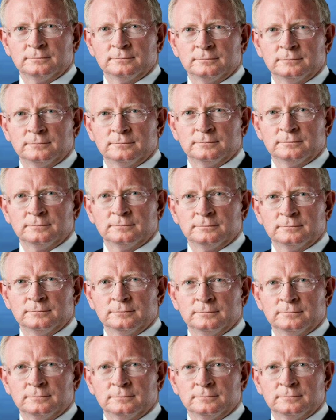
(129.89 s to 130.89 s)
of
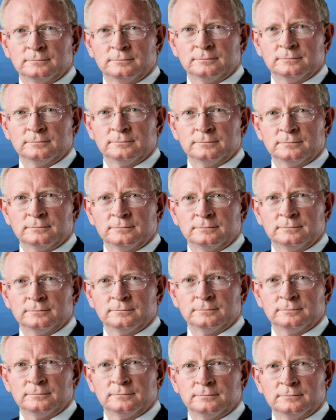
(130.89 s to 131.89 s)
division
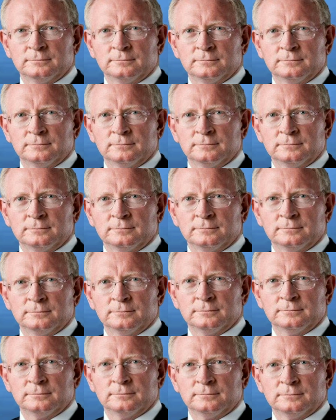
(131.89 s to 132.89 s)
and
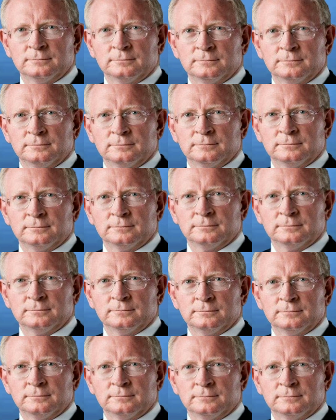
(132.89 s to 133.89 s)
asking that they
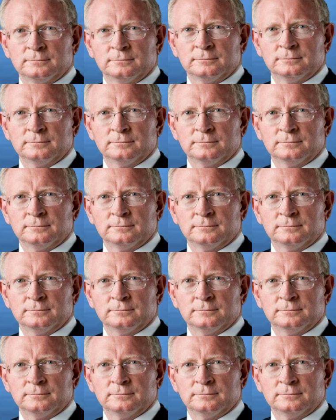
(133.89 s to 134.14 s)
be